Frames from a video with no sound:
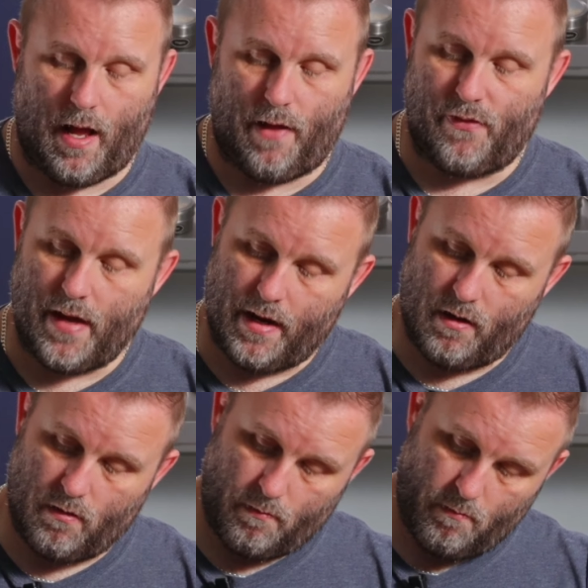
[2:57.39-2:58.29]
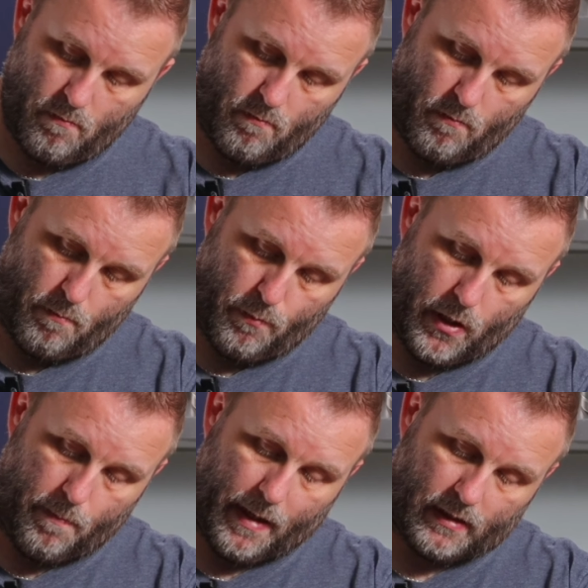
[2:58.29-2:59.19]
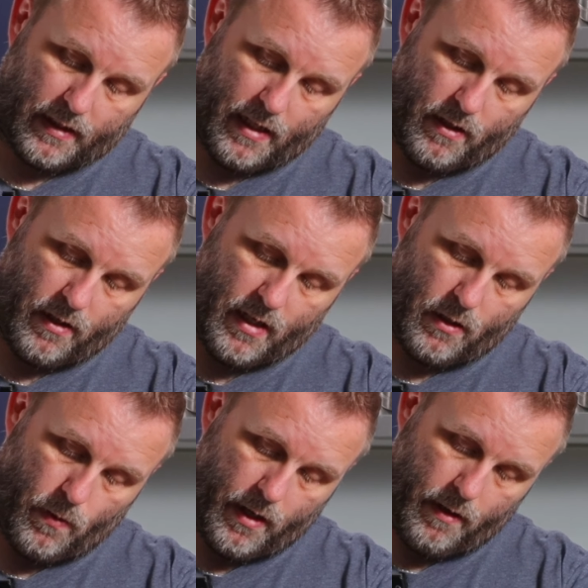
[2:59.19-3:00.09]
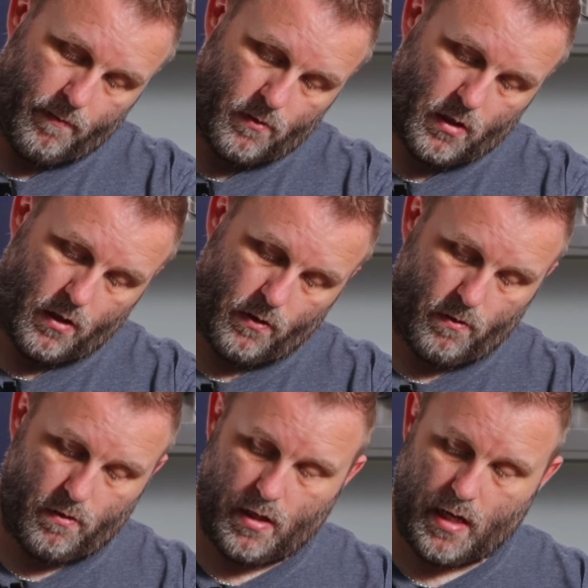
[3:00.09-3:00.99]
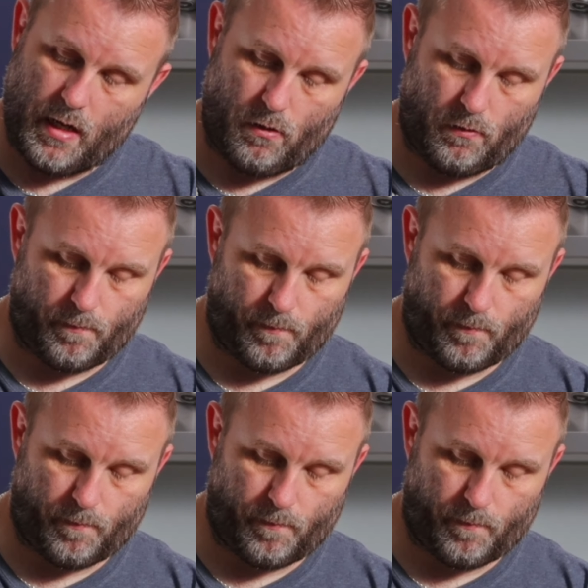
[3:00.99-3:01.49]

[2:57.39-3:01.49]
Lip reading: and then put it back together the other way. So now